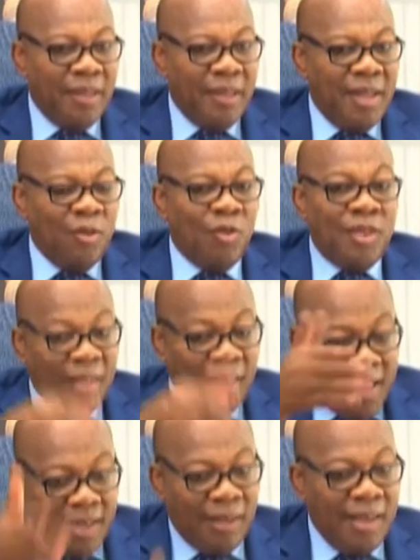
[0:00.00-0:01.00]
They,
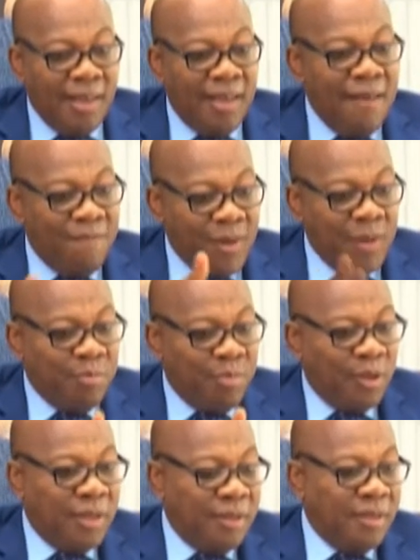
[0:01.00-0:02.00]
they,
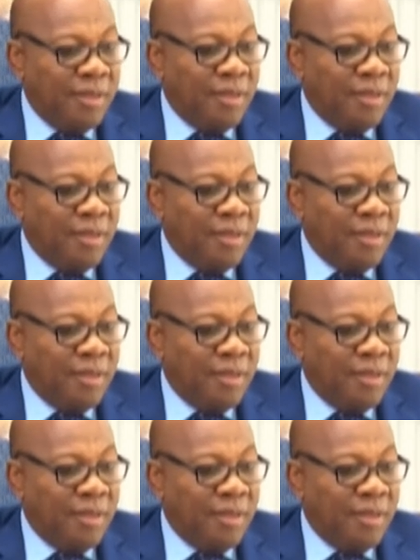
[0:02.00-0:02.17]
everybody